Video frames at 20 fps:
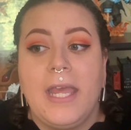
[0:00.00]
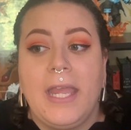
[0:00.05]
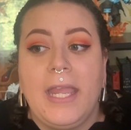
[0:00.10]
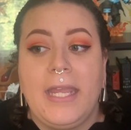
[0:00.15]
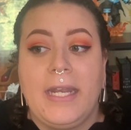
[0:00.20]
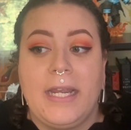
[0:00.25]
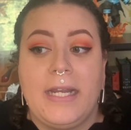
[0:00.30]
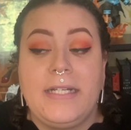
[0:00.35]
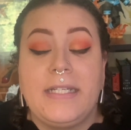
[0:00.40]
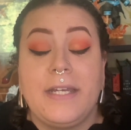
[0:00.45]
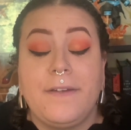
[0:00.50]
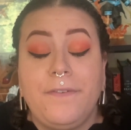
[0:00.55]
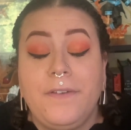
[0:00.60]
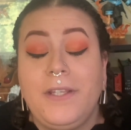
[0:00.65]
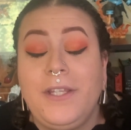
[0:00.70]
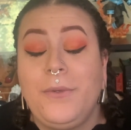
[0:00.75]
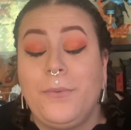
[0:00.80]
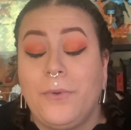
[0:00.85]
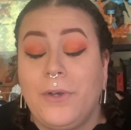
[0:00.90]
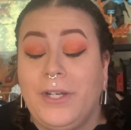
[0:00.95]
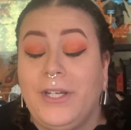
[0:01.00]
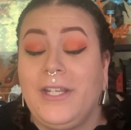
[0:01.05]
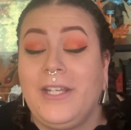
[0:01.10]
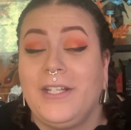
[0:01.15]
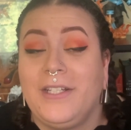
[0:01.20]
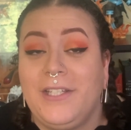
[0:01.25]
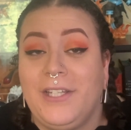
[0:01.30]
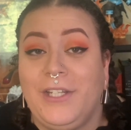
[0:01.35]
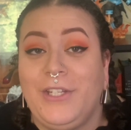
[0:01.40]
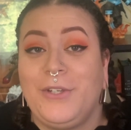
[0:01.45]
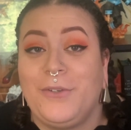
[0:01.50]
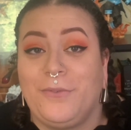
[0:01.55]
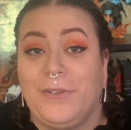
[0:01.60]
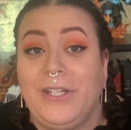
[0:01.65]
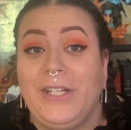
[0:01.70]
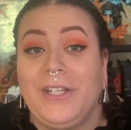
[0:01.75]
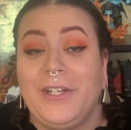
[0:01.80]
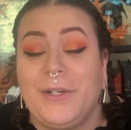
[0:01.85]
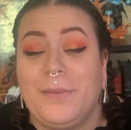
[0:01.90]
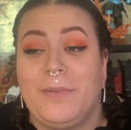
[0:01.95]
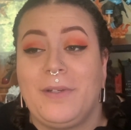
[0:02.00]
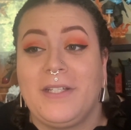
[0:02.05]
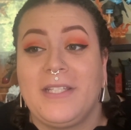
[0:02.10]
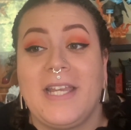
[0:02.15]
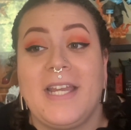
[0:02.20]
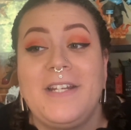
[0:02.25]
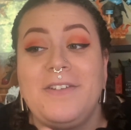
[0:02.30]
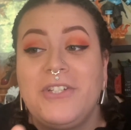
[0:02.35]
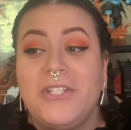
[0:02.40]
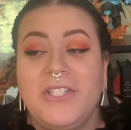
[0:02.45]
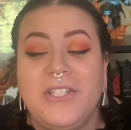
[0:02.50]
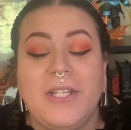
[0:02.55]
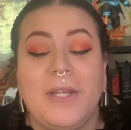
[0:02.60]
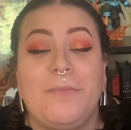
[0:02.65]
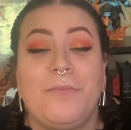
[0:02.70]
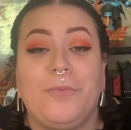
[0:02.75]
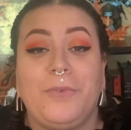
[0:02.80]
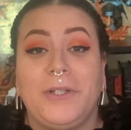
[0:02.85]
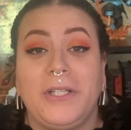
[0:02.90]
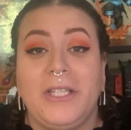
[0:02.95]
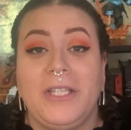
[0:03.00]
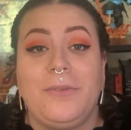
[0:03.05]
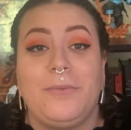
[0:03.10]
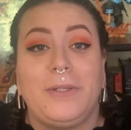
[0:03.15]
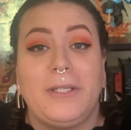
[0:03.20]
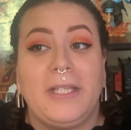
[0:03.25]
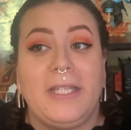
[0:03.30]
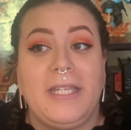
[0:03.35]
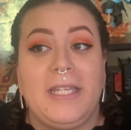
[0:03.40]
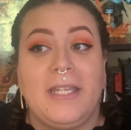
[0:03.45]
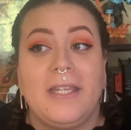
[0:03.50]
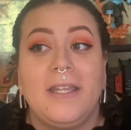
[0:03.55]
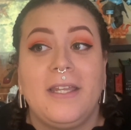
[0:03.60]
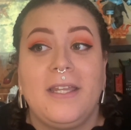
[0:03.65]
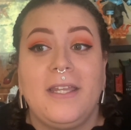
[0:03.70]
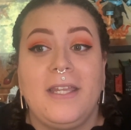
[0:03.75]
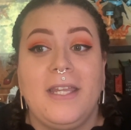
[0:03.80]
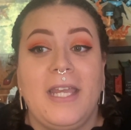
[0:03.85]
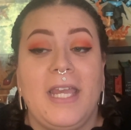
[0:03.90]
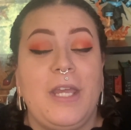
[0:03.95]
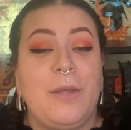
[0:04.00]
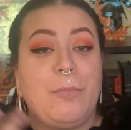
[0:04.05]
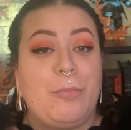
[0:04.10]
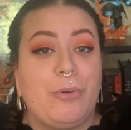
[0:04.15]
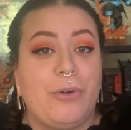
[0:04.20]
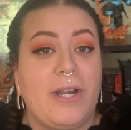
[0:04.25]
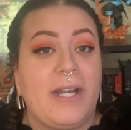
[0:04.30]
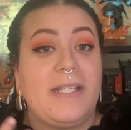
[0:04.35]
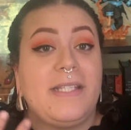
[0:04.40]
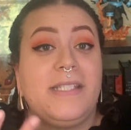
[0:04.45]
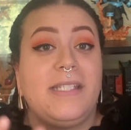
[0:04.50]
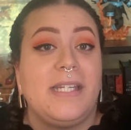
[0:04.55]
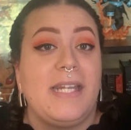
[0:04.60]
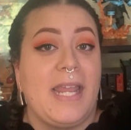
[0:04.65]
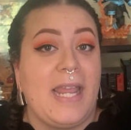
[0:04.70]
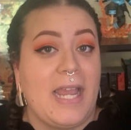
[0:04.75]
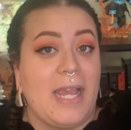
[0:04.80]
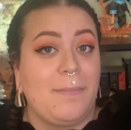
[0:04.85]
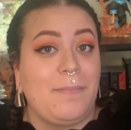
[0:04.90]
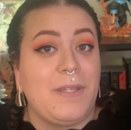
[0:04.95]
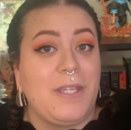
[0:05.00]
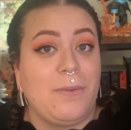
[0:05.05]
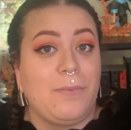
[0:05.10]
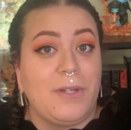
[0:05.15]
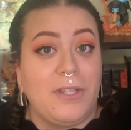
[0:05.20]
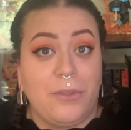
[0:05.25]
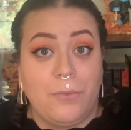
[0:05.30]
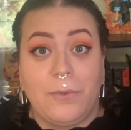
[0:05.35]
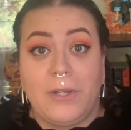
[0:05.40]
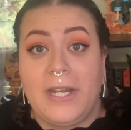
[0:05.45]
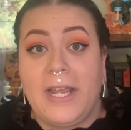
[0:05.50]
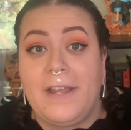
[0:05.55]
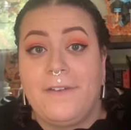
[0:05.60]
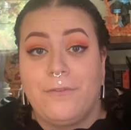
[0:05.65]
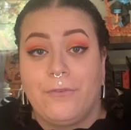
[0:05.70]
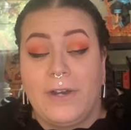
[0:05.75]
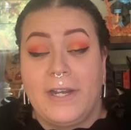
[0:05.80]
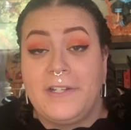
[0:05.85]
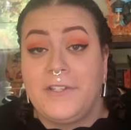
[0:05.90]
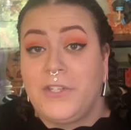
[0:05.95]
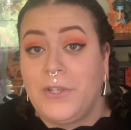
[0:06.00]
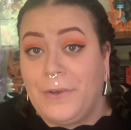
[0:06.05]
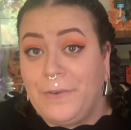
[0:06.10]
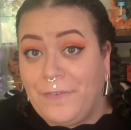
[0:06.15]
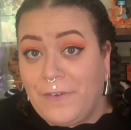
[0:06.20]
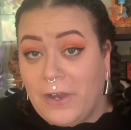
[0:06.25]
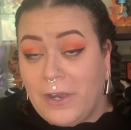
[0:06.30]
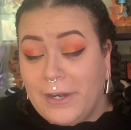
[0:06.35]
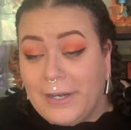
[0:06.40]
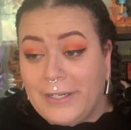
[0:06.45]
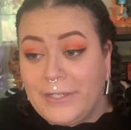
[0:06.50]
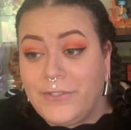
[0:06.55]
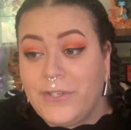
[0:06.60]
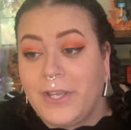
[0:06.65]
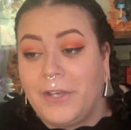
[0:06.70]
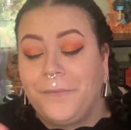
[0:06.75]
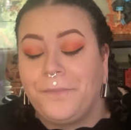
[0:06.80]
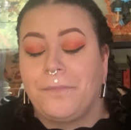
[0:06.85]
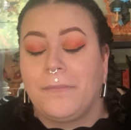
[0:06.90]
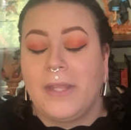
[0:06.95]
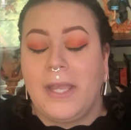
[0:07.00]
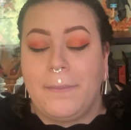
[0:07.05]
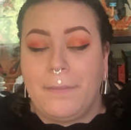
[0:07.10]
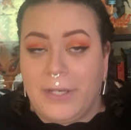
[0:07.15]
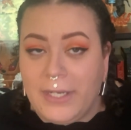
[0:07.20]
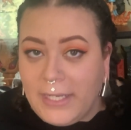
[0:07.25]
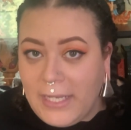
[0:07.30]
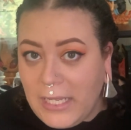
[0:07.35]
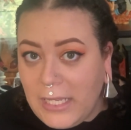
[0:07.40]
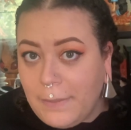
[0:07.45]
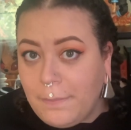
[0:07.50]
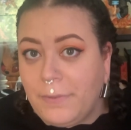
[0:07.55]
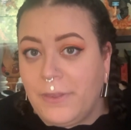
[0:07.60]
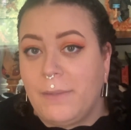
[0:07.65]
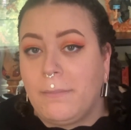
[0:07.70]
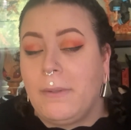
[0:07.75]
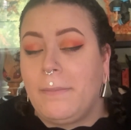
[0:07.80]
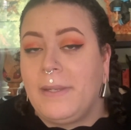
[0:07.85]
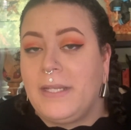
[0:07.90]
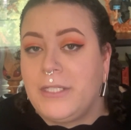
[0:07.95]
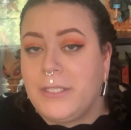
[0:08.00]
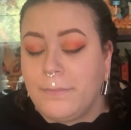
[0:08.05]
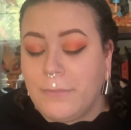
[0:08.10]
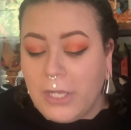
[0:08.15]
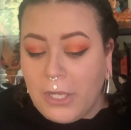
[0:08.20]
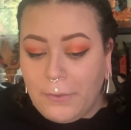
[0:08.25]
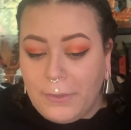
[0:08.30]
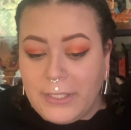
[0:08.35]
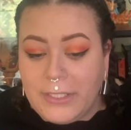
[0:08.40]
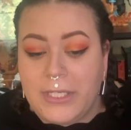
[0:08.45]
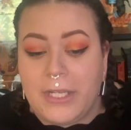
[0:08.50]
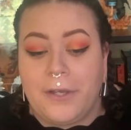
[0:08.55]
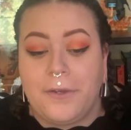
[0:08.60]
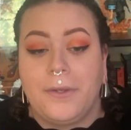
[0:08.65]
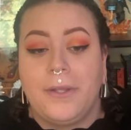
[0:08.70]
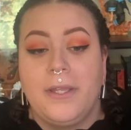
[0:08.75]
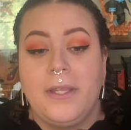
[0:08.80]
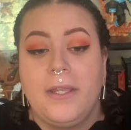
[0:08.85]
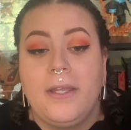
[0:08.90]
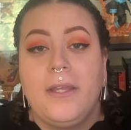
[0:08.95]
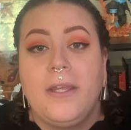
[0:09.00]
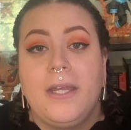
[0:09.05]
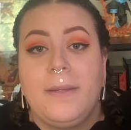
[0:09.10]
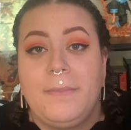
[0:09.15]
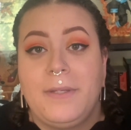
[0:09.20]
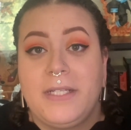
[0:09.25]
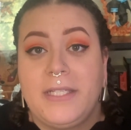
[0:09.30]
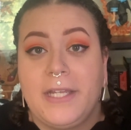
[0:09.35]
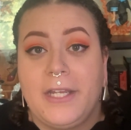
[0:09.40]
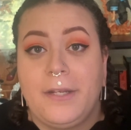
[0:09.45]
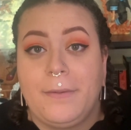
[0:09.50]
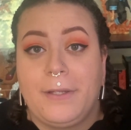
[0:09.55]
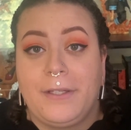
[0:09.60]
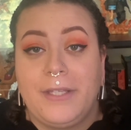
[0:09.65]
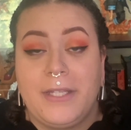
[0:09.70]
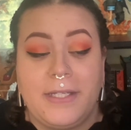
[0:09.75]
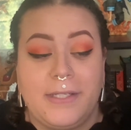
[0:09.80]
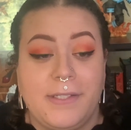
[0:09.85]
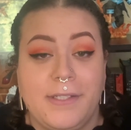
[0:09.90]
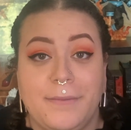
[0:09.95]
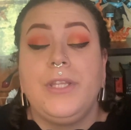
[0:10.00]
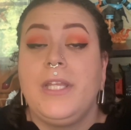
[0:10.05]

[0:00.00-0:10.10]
And I definitely want to continue reading her books. I just am really, really impressed and happy with what I've read so far. So I'm gonna keep the momentum going. So I'm excited about this.